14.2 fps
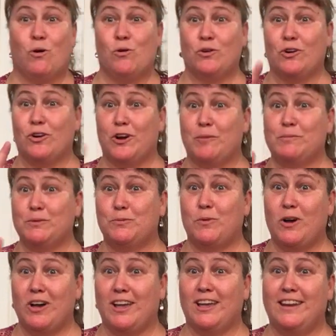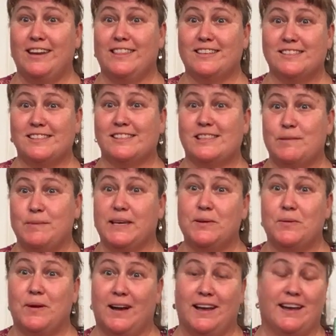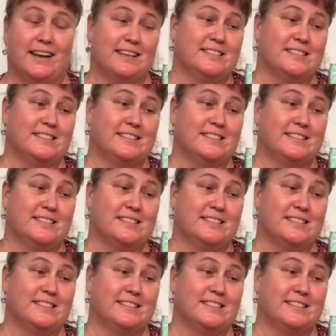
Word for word: Order number one. This is the big one.